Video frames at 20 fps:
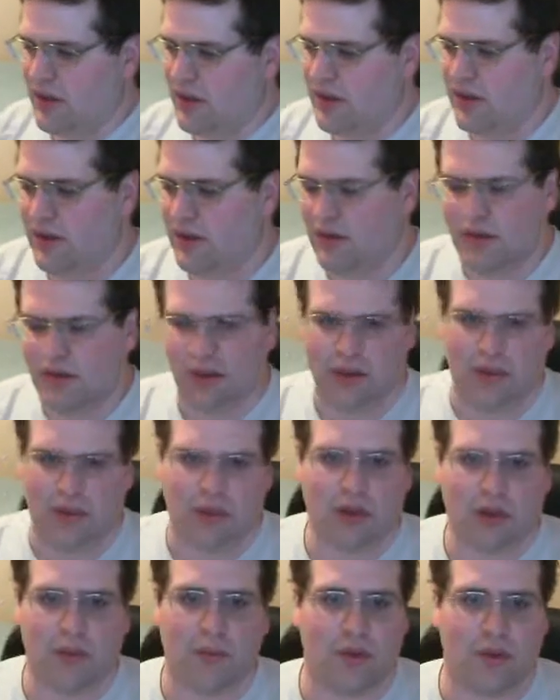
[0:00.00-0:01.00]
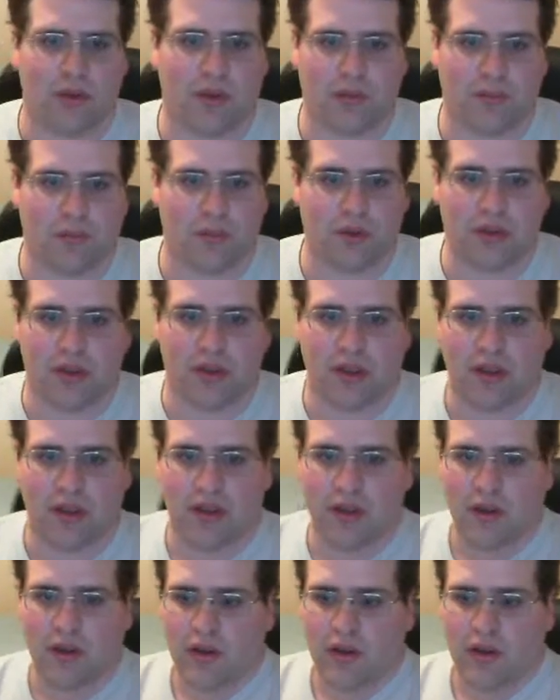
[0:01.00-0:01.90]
at it, and I thought it would look pretty